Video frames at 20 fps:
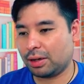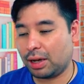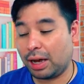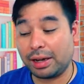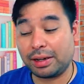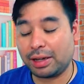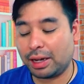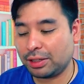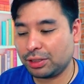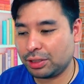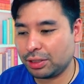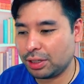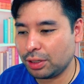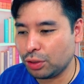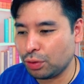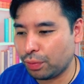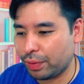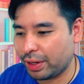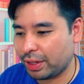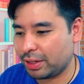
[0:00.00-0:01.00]
I
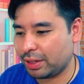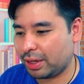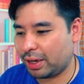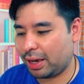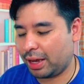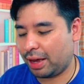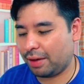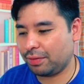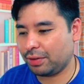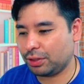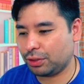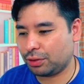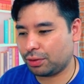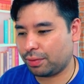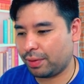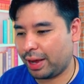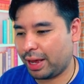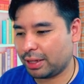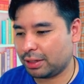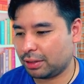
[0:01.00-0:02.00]
didn't read. I haven't
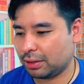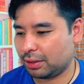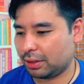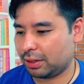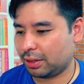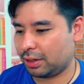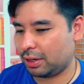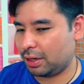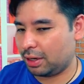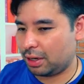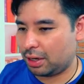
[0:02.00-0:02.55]
read the